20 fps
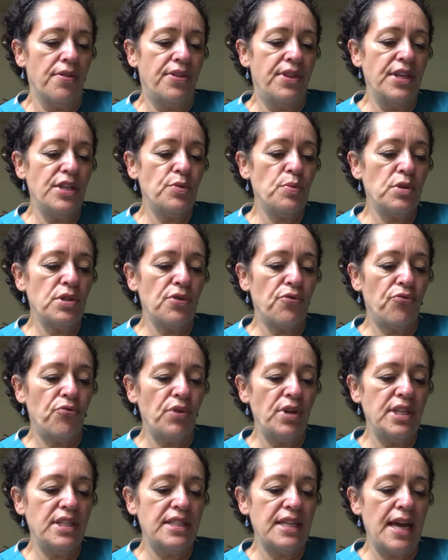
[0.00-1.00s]
This was a
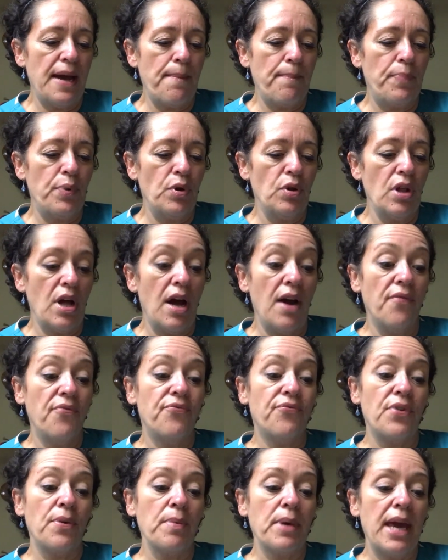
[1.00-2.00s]
free sample
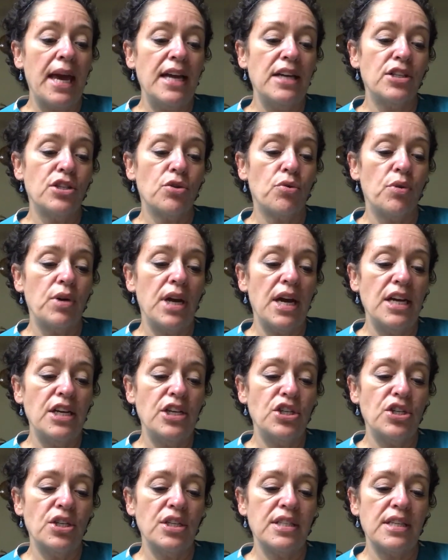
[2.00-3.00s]
from Kay's
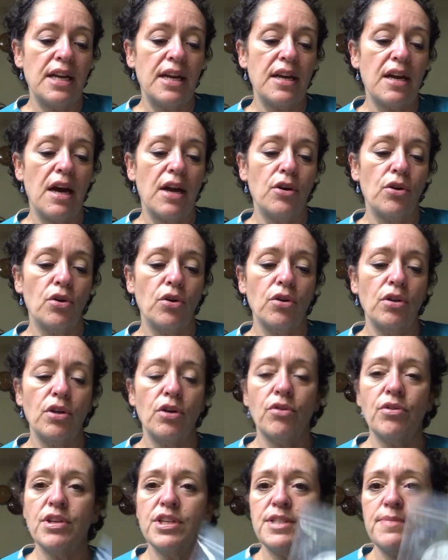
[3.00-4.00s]
Creations that I got
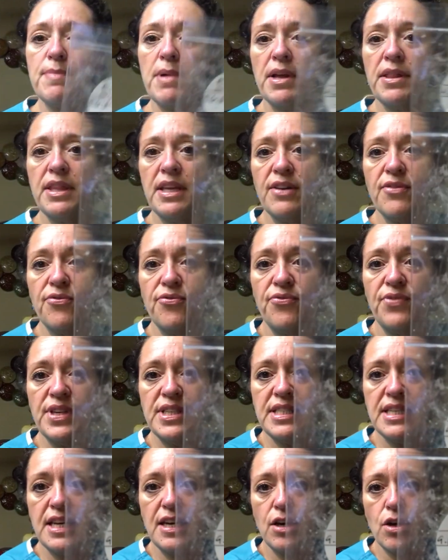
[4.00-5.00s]
earlier this month in
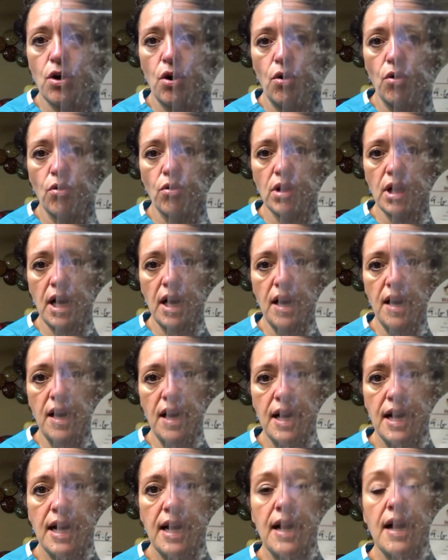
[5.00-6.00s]
Fizzy Cola.
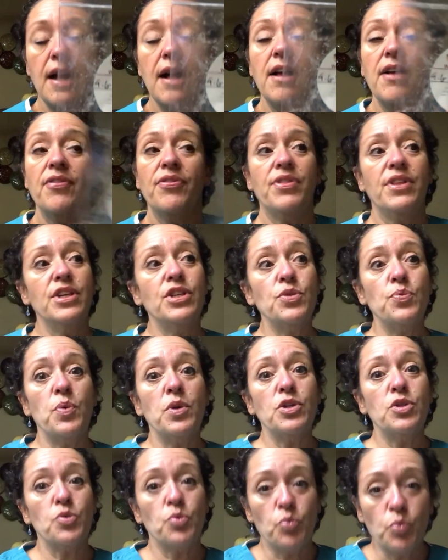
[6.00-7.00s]
This
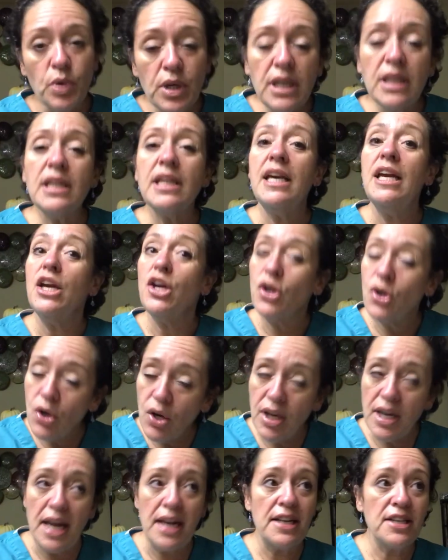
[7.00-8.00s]
was really
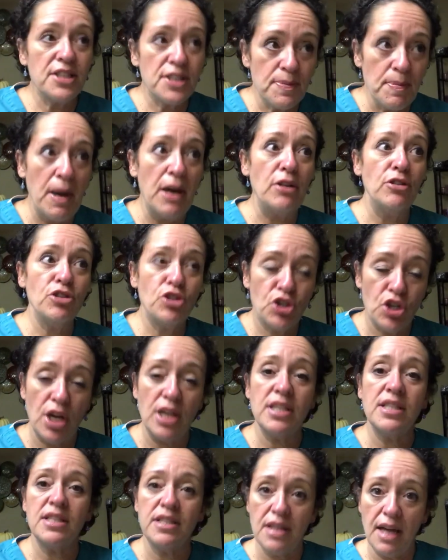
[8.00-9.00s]
good, and it smelled
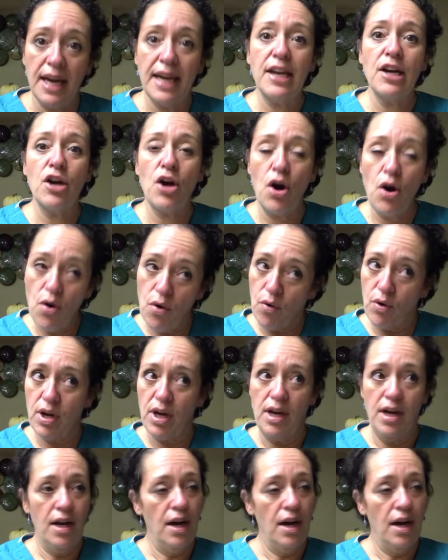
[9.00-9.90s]
just like Coke.